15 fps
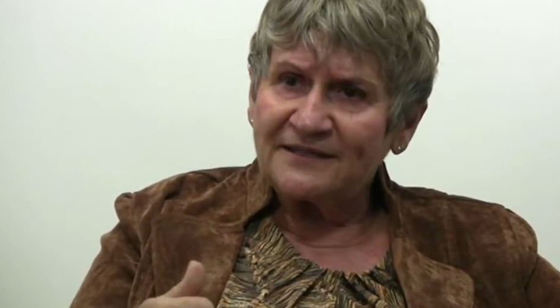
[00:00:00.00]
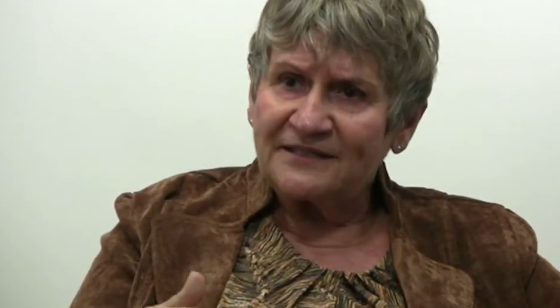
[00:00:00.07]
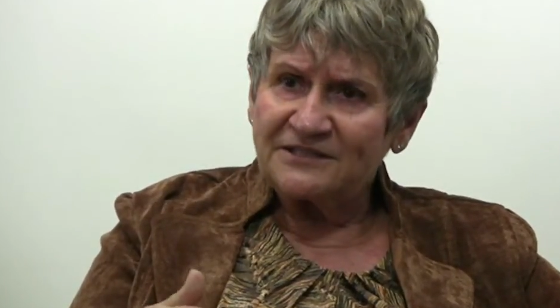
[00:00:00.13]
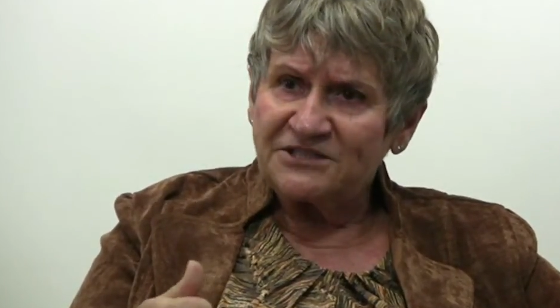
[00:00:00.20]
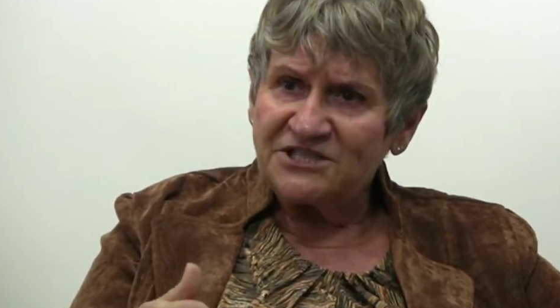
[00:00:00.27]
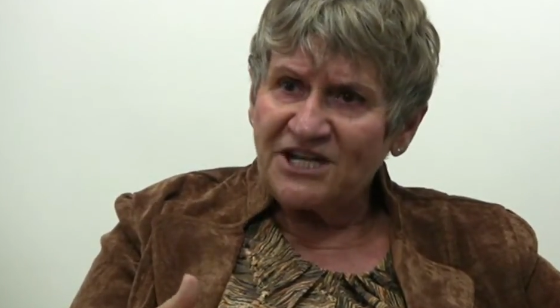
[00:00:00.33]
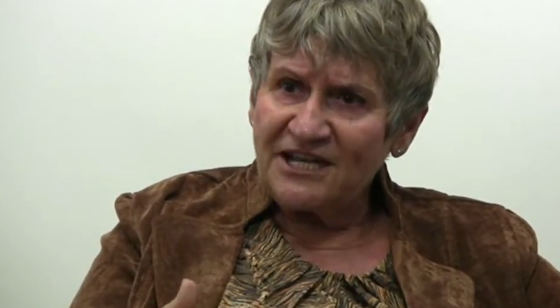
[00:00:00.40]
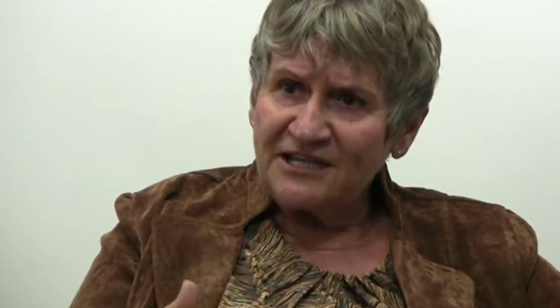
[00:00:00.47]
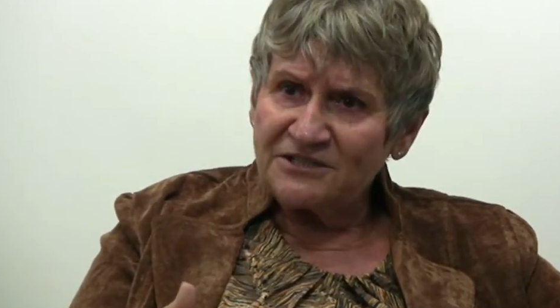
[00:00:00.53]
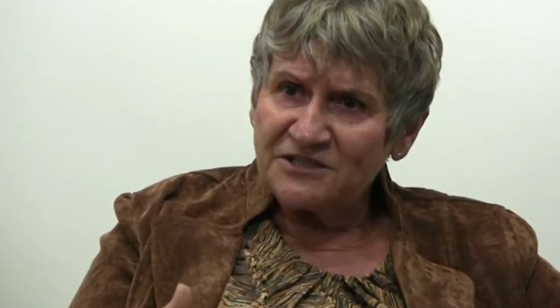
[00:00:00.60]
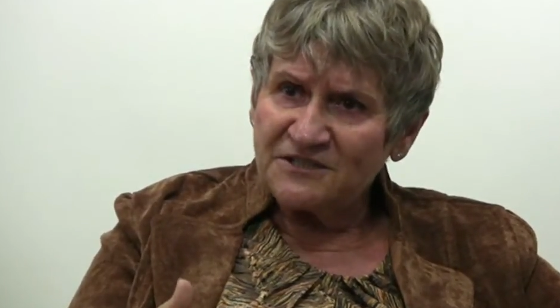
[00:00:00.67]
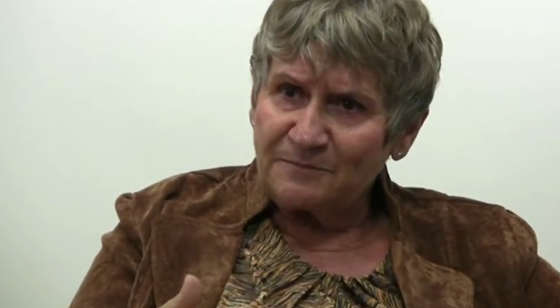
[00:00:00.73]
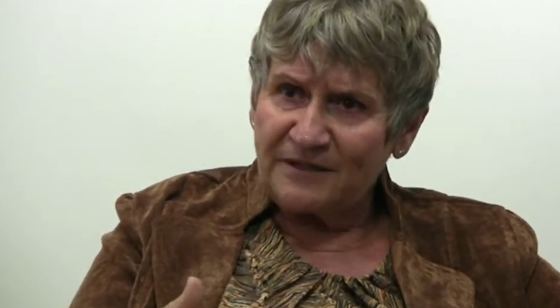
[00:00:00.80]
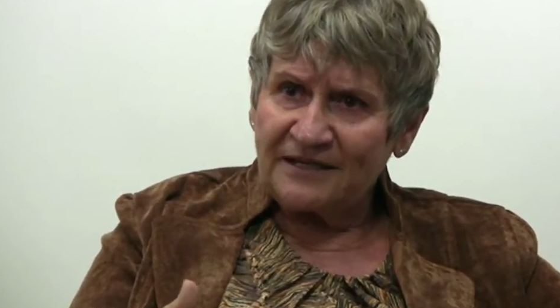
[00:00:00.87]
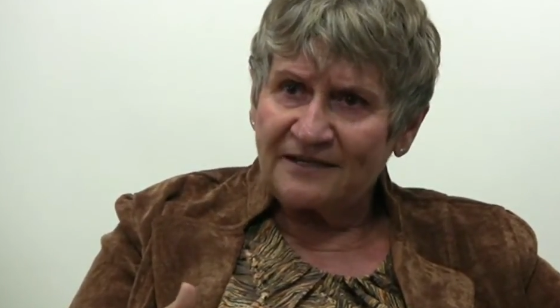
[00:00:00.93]
can change
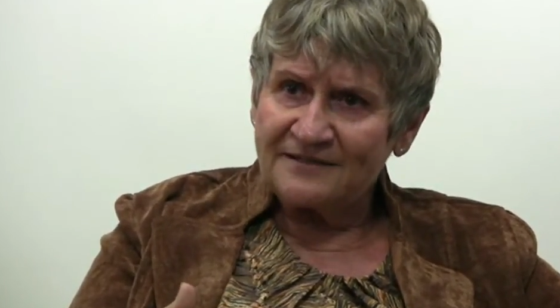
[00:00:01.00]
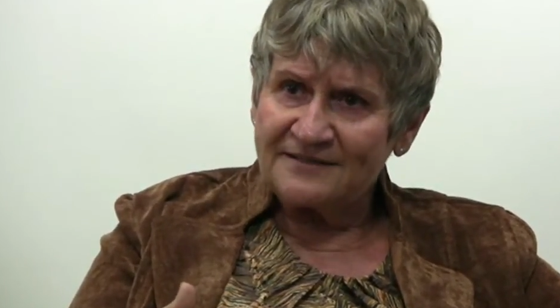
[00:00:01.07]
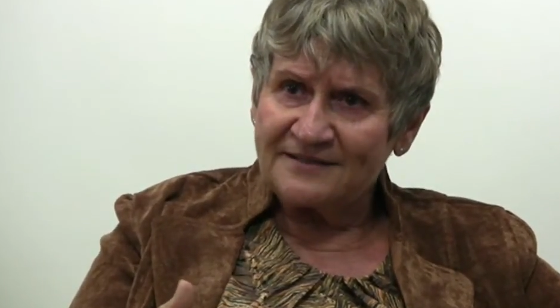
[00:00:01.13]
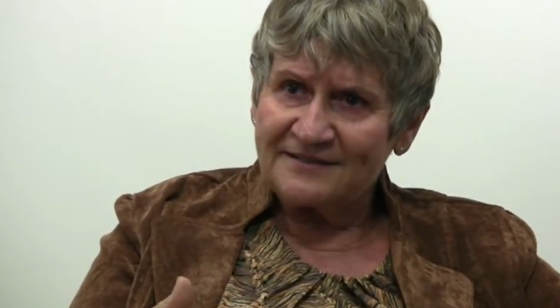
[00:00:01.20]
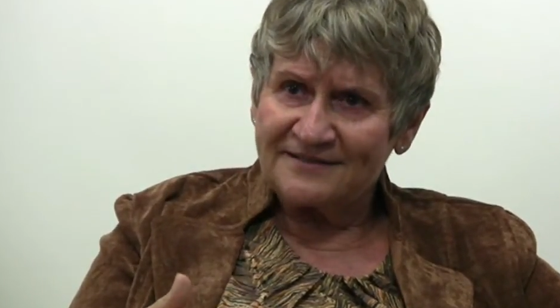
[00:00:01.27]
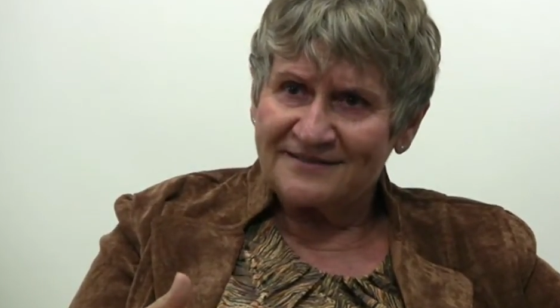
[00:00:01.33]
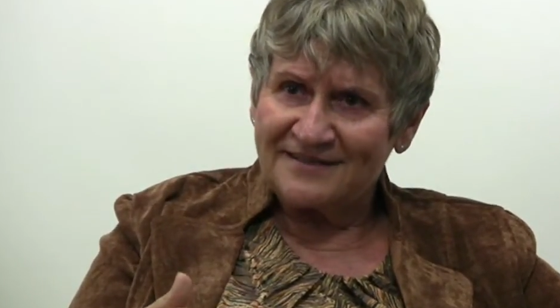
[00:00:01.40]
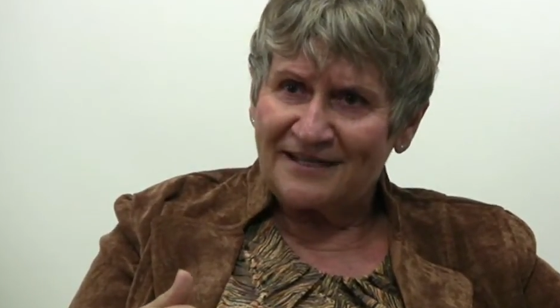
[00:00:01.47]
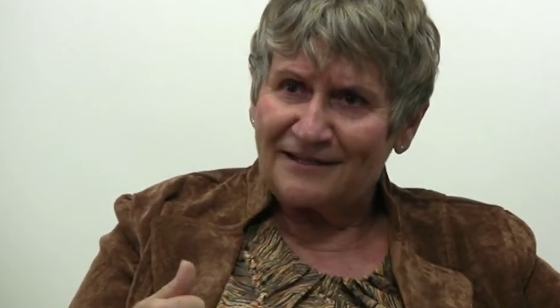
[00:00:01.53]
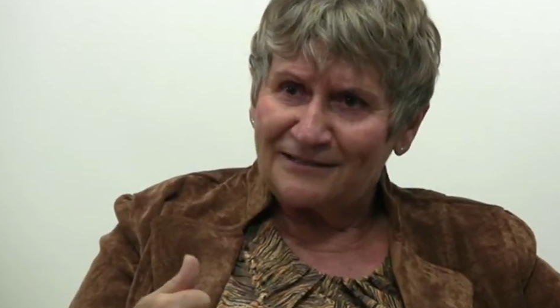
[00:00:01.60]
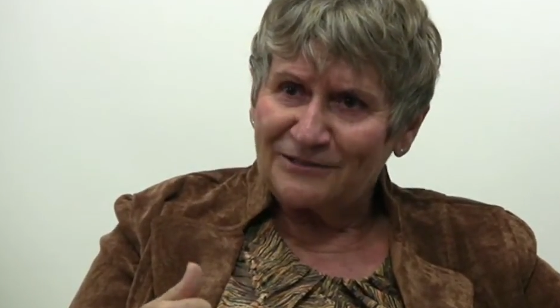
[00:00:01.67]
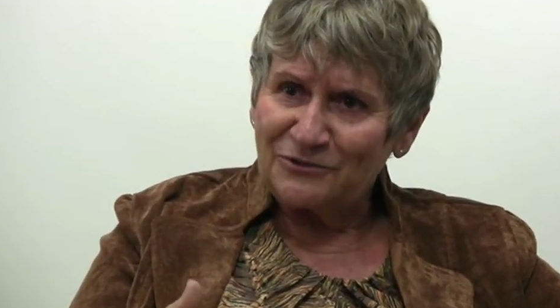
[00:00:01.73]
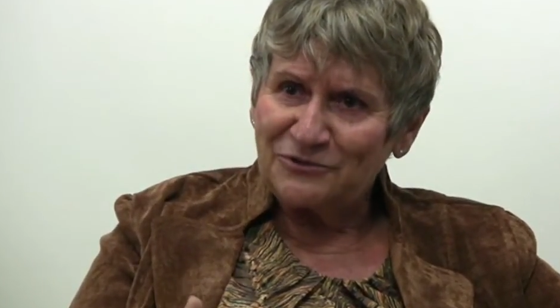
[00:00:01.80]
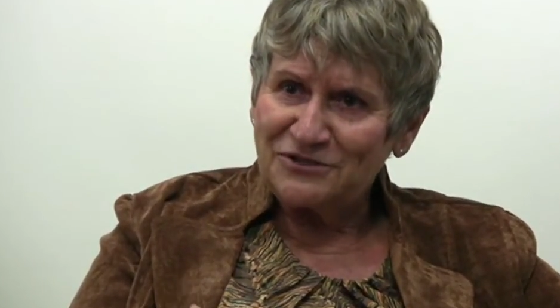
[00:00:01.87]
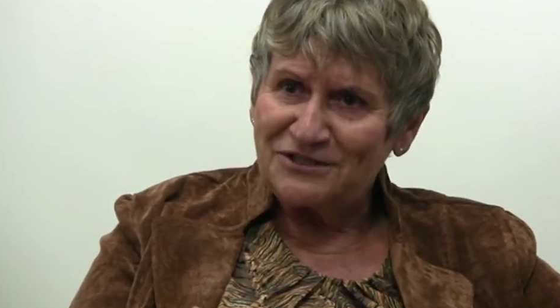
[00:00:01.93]
is because it's an
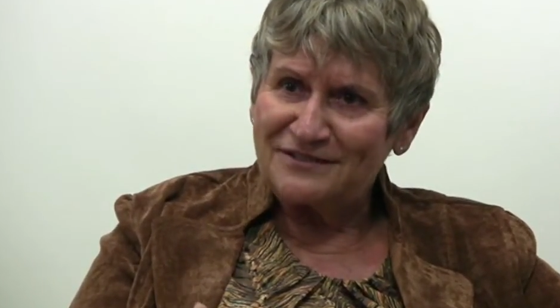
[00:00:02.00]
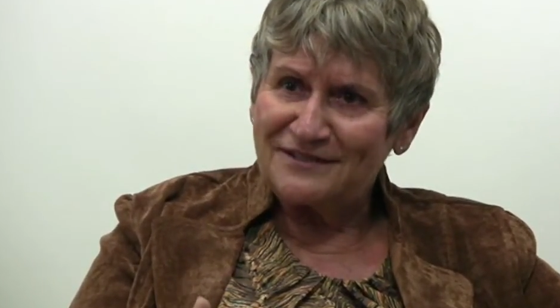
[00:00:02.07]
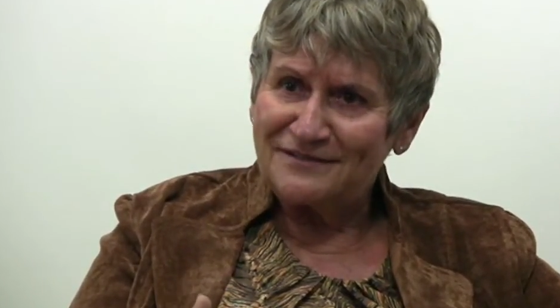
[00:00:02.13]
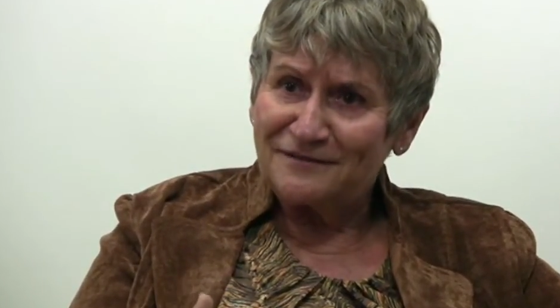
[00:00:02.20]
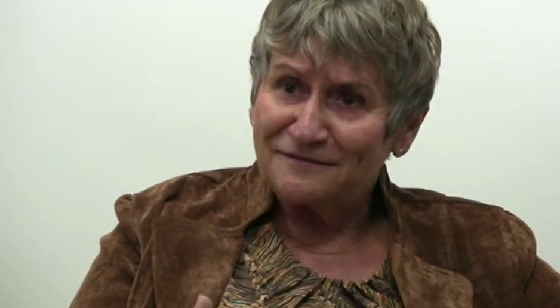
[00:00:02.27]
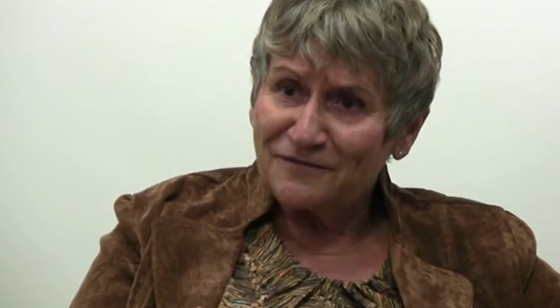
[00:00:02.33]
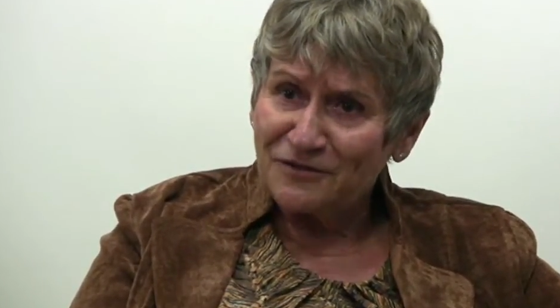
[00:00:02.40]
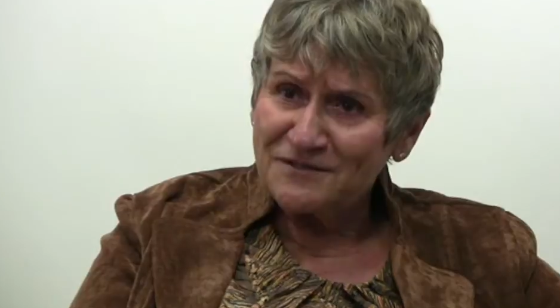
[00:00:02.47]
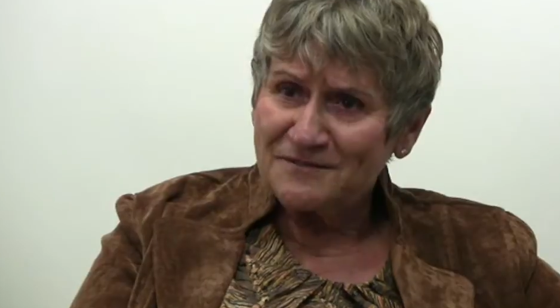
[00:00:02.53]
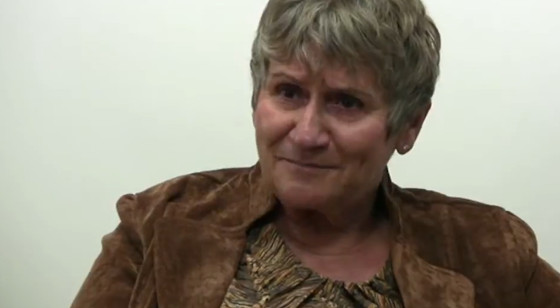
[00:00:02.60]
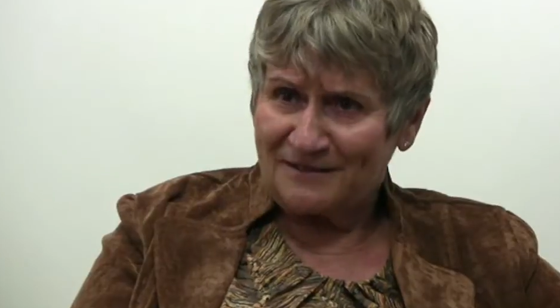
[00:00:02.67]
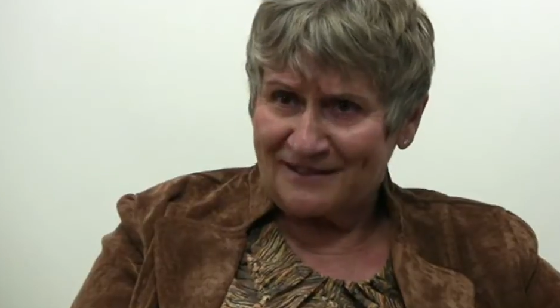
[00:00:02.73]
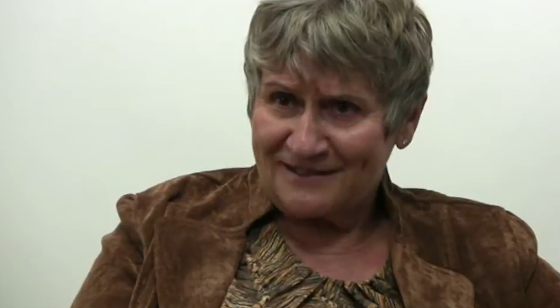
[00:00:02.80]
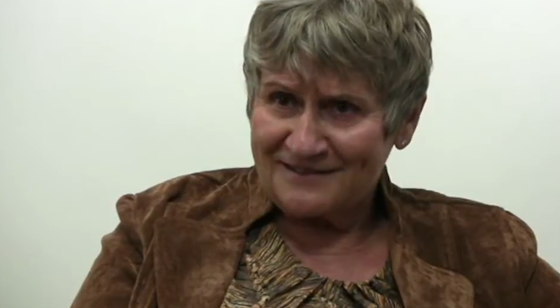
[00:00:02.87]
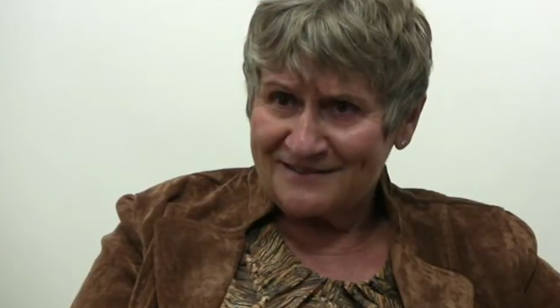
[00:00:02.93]
illusion in the first
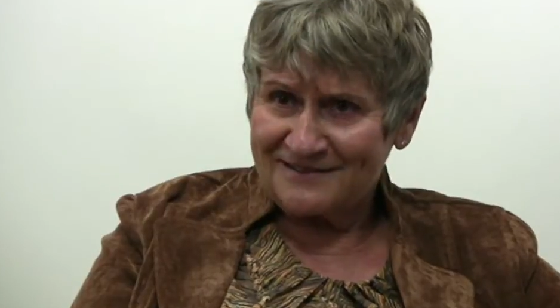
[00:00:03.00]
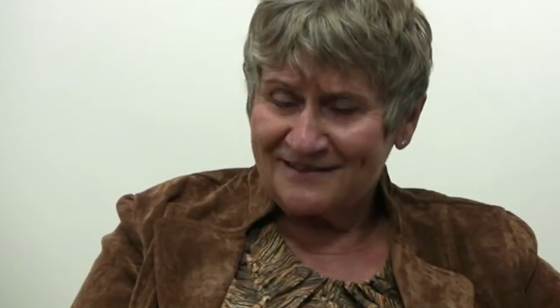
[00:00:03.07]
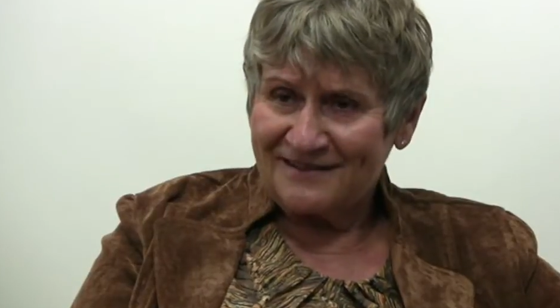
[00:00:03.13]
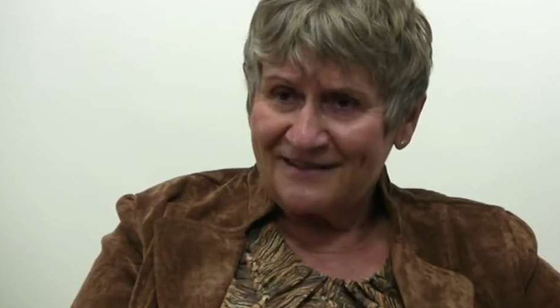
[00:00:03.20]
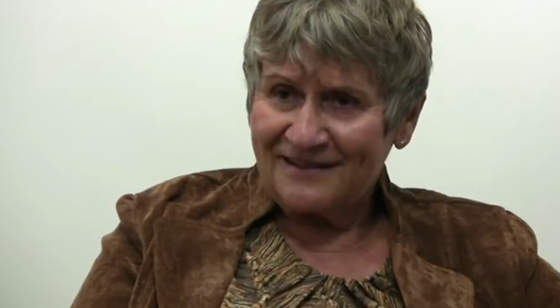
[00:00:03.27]
place.